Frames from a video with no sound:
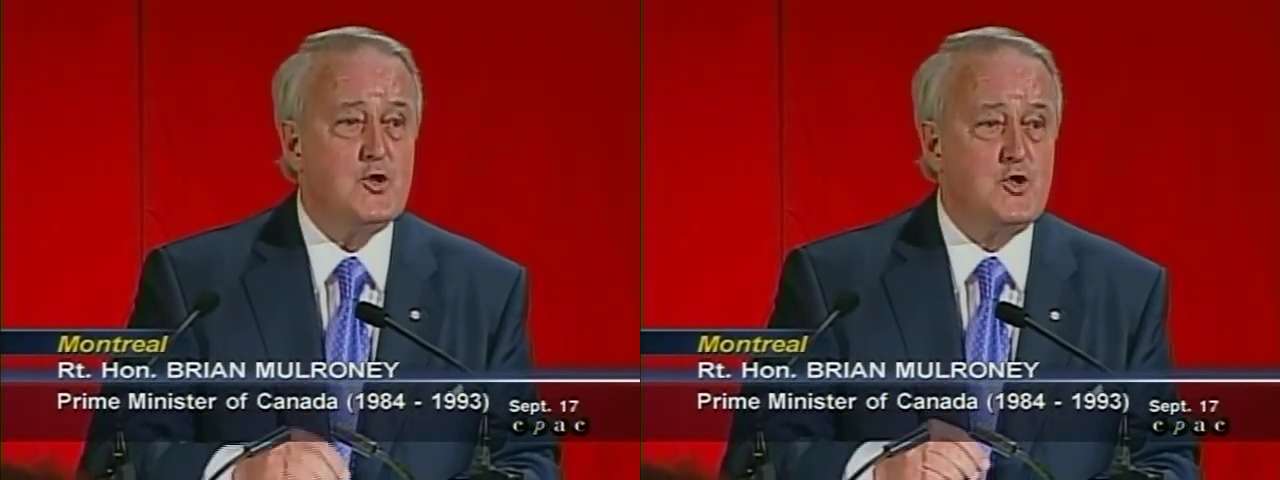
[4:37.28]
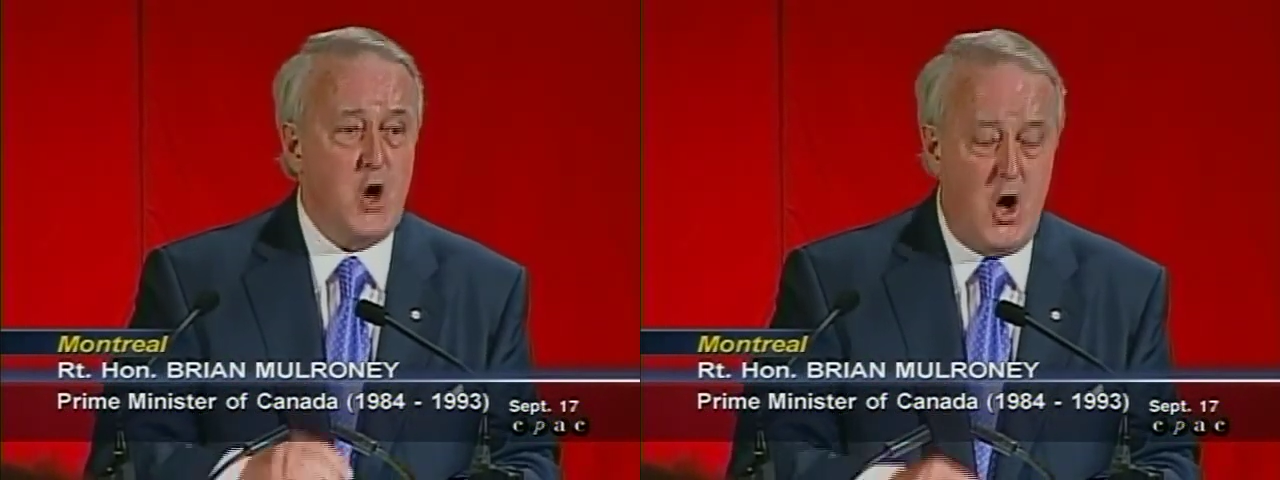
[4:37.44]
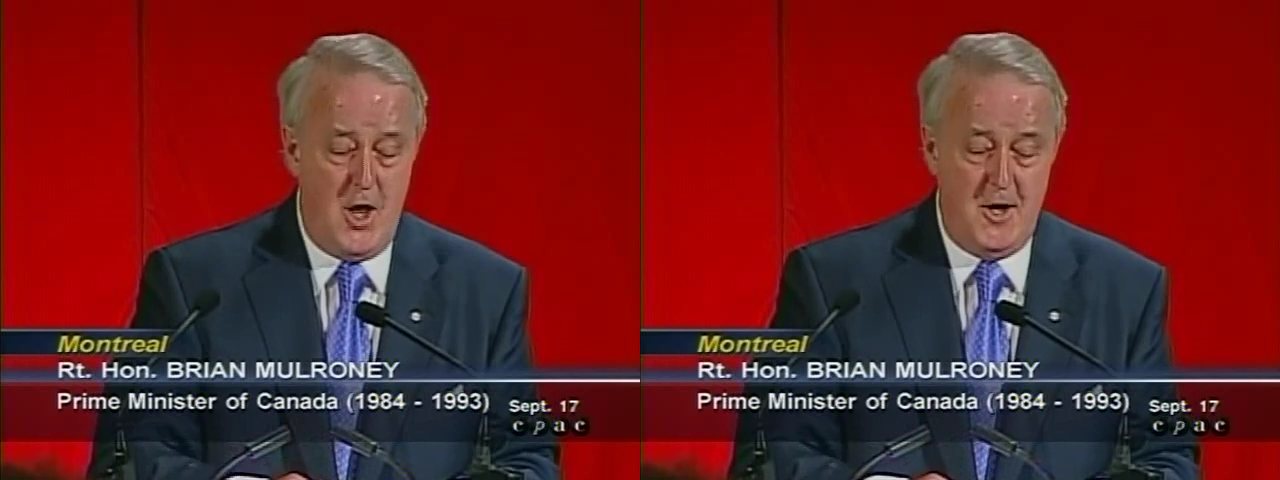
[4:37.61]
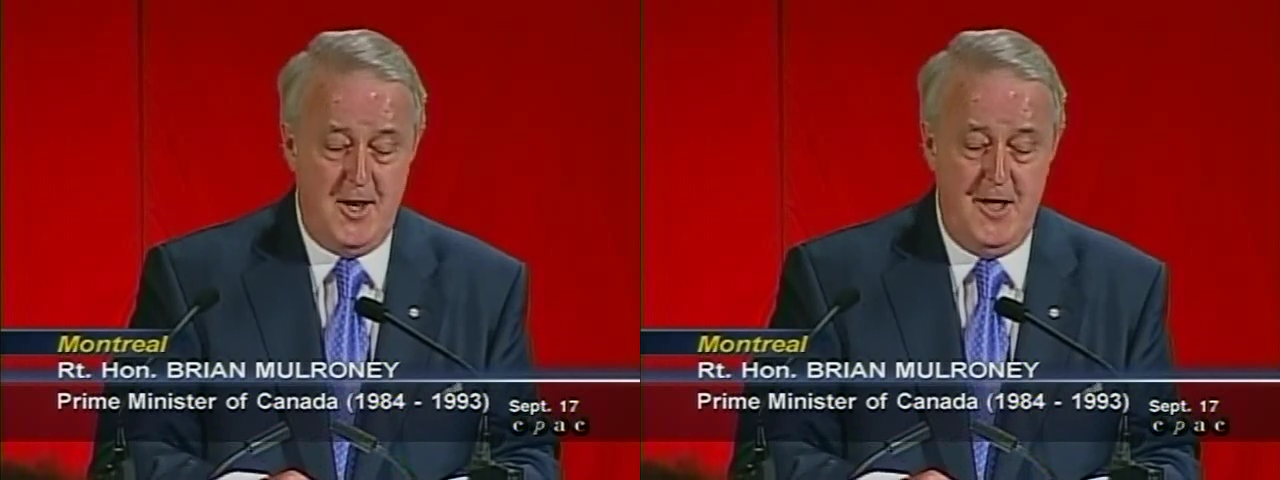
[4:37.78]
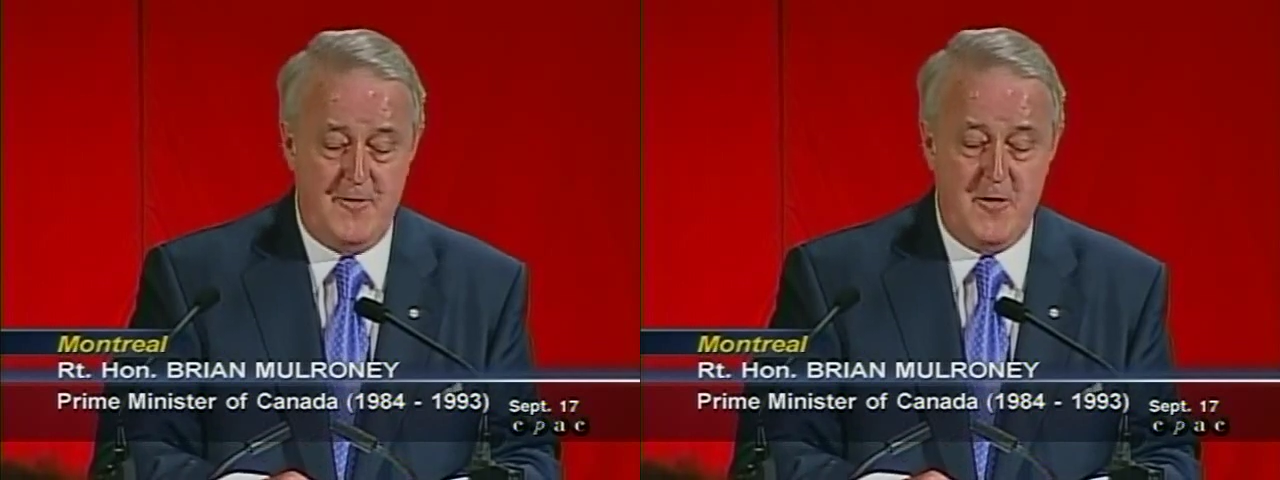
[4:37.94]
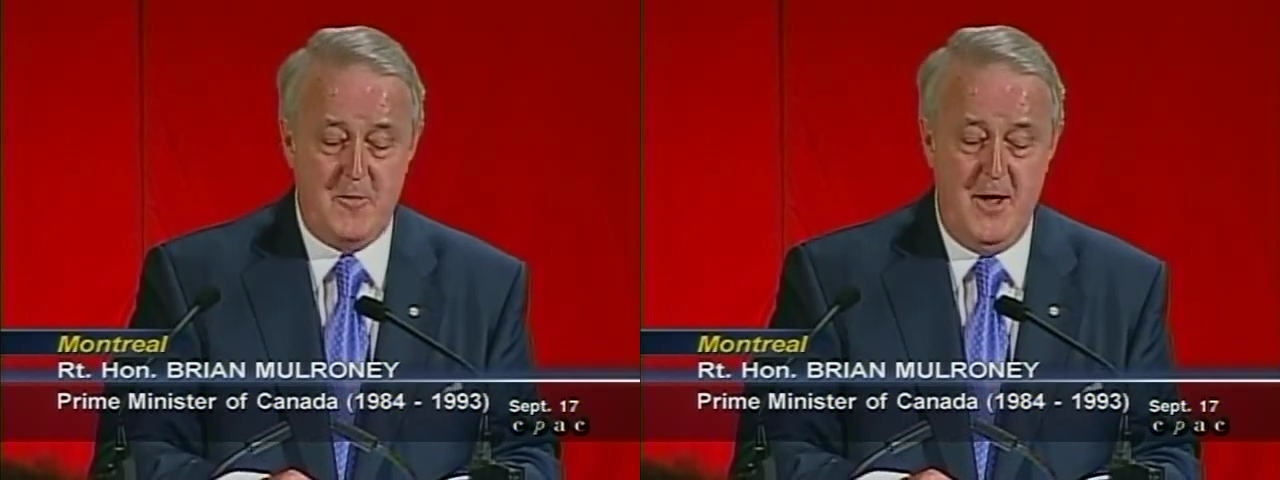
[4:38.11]
John
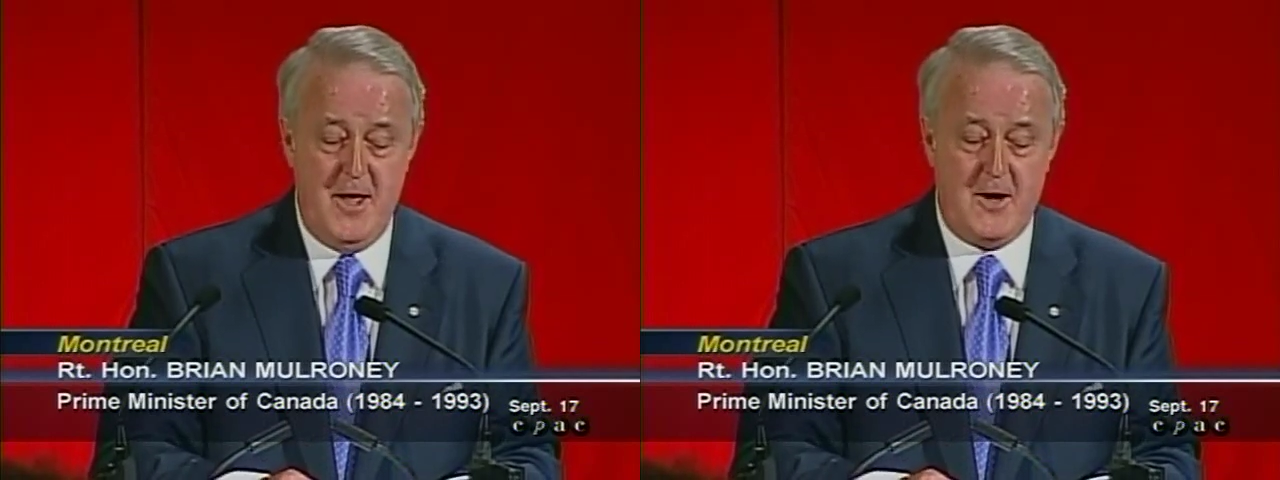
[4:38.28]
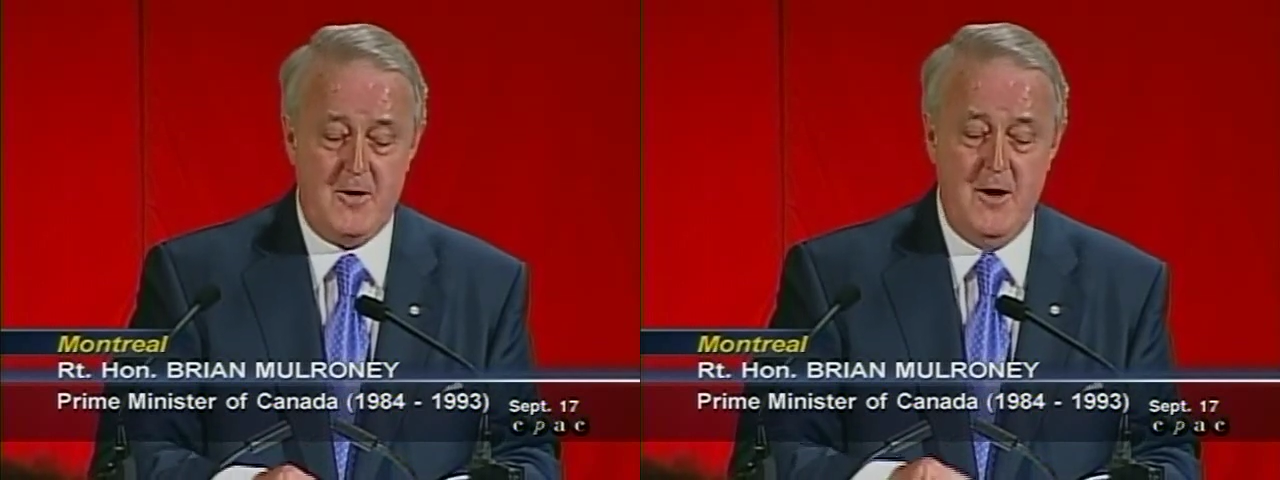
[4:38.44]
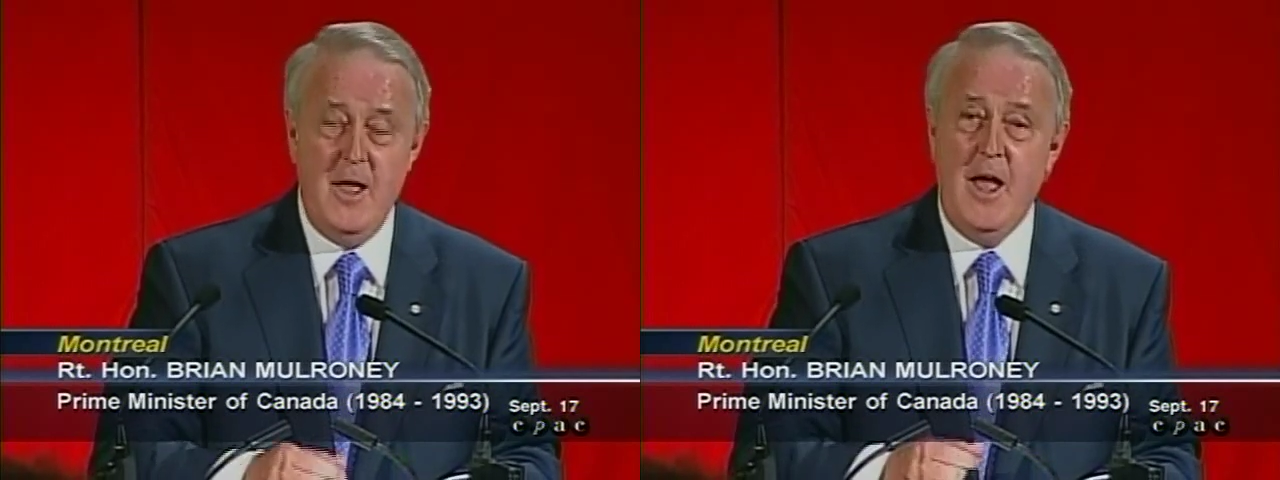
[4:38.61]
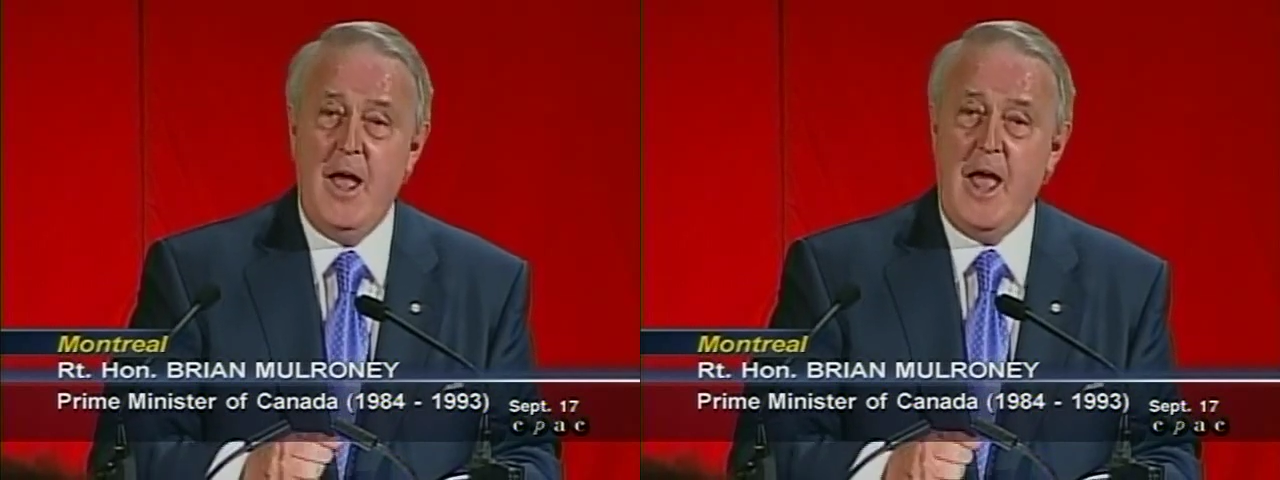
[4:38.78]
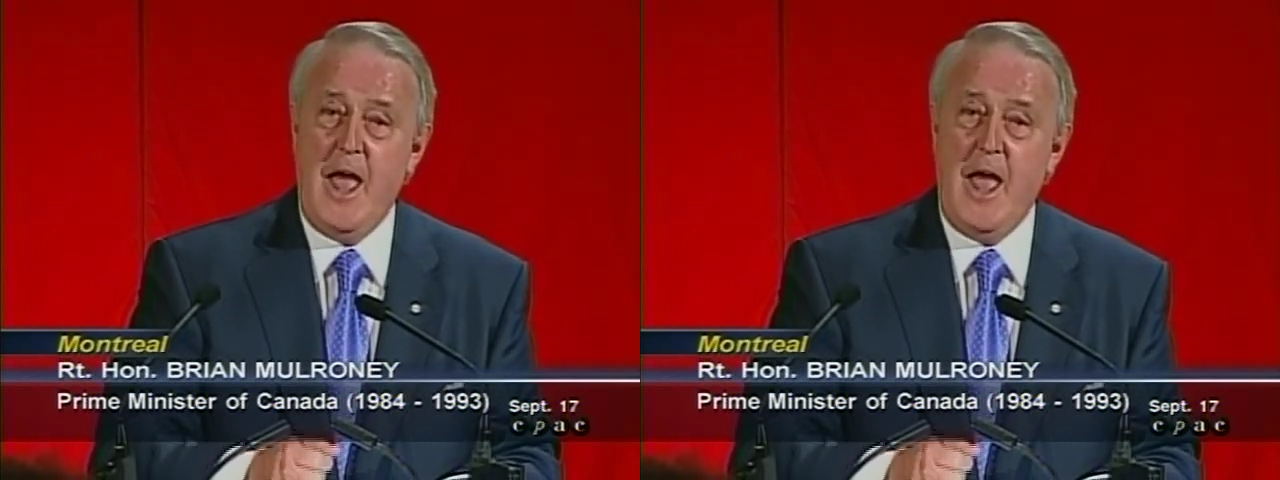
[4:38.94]
Diefenbaker,